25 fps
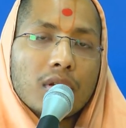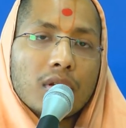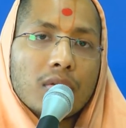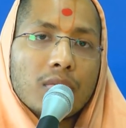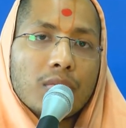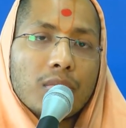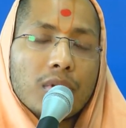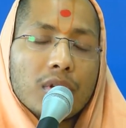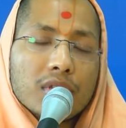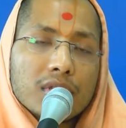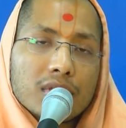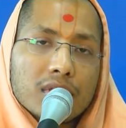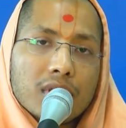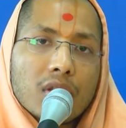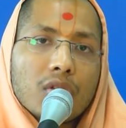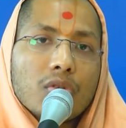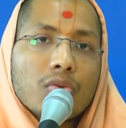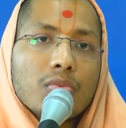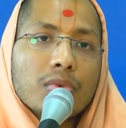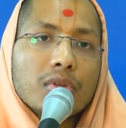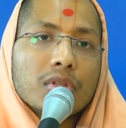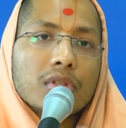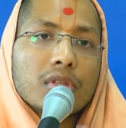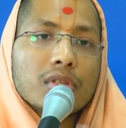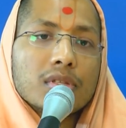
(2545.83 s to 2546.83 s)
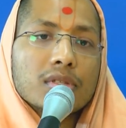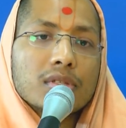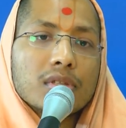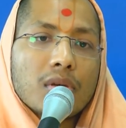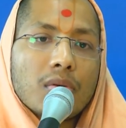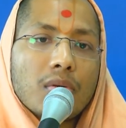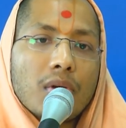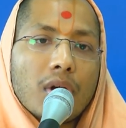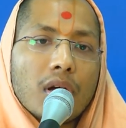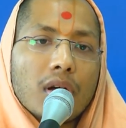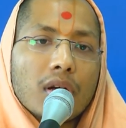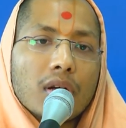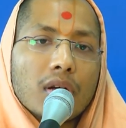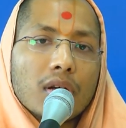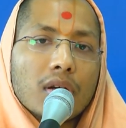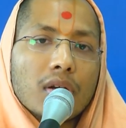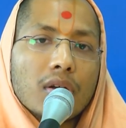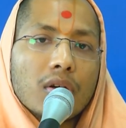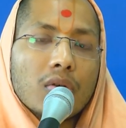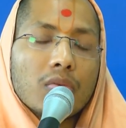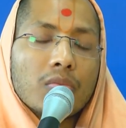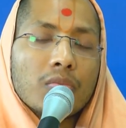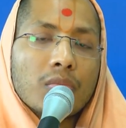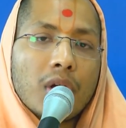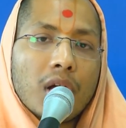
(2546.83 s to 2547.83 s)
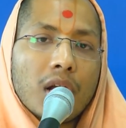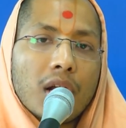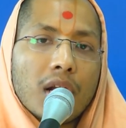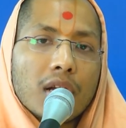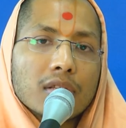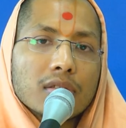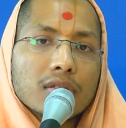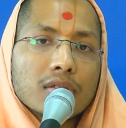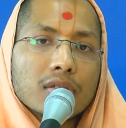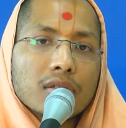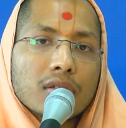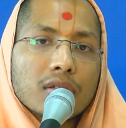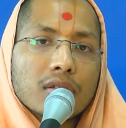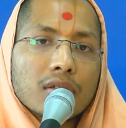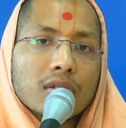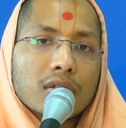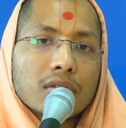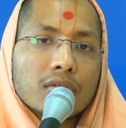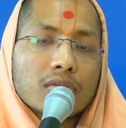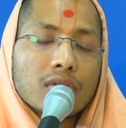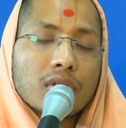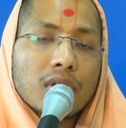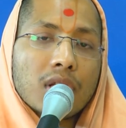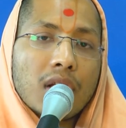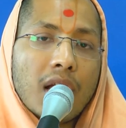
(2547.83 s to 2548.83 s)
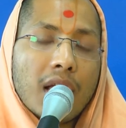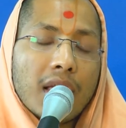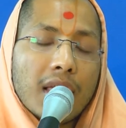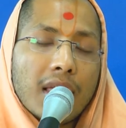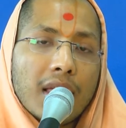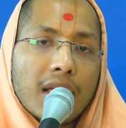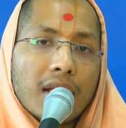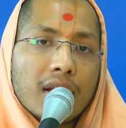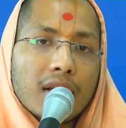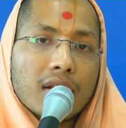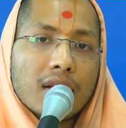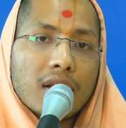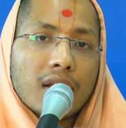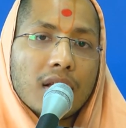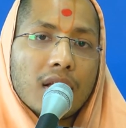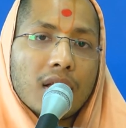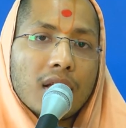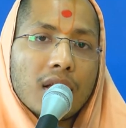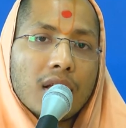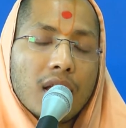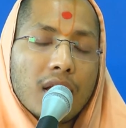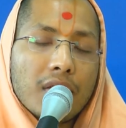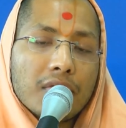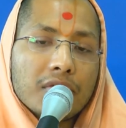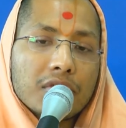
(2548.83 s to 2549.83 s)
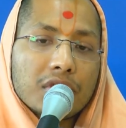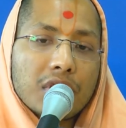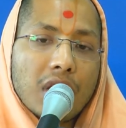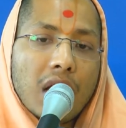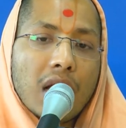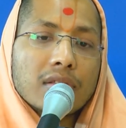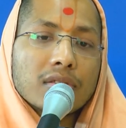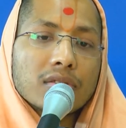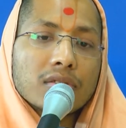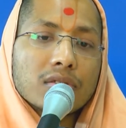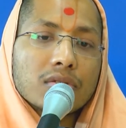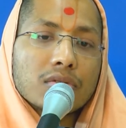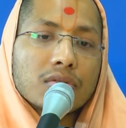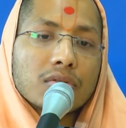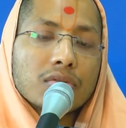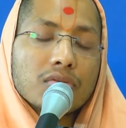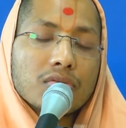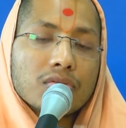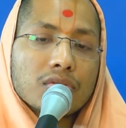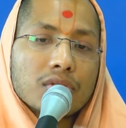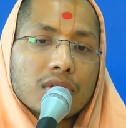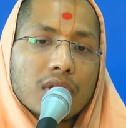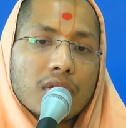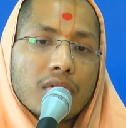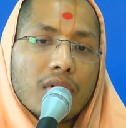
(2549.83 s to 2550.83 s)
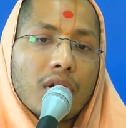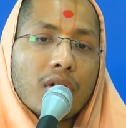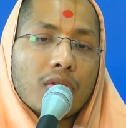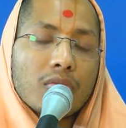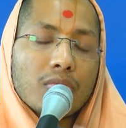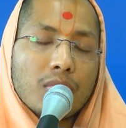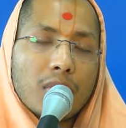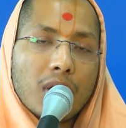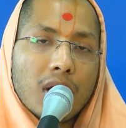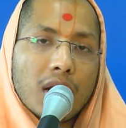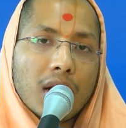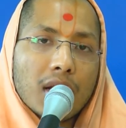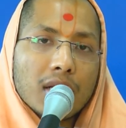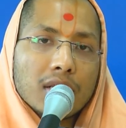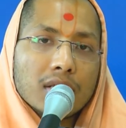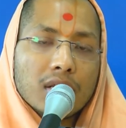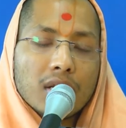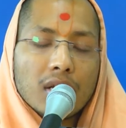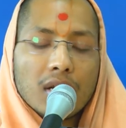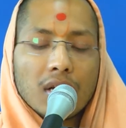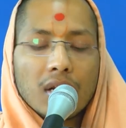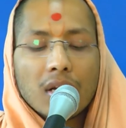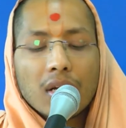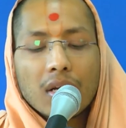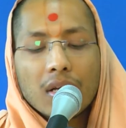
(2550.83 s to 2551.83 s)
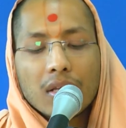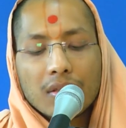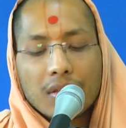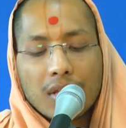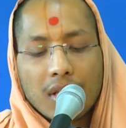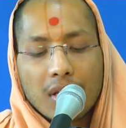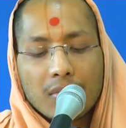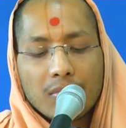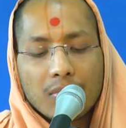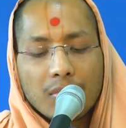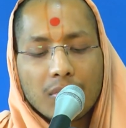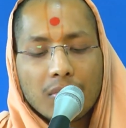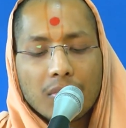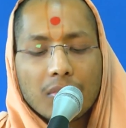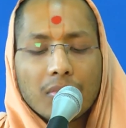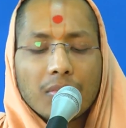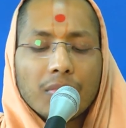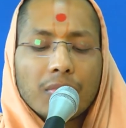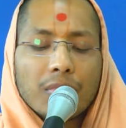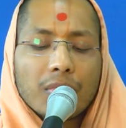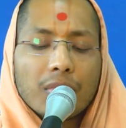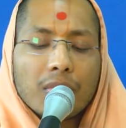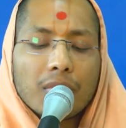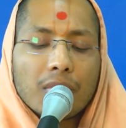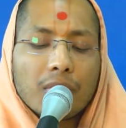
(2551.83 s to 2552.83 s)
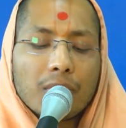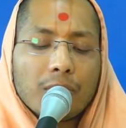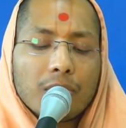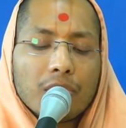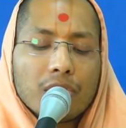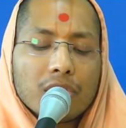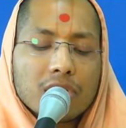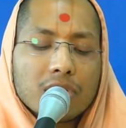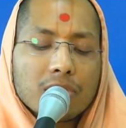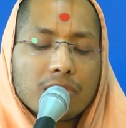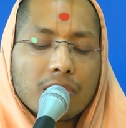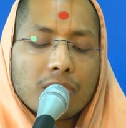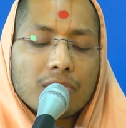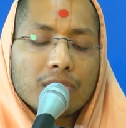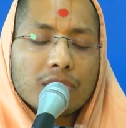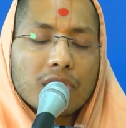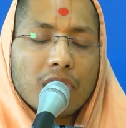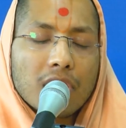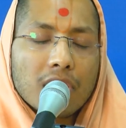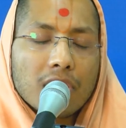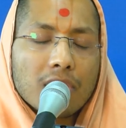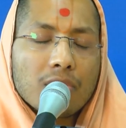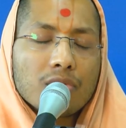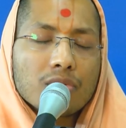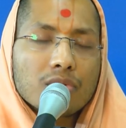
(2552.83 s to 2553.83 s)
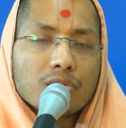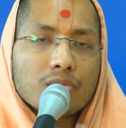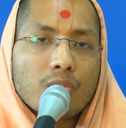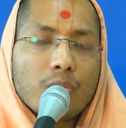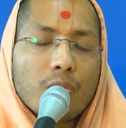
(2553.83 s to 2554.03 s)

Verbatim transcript: Please give me this seva of Maharaj so that I can have a chance to do seva of Maharaj. Then uh, Mulji Brahmachari, he was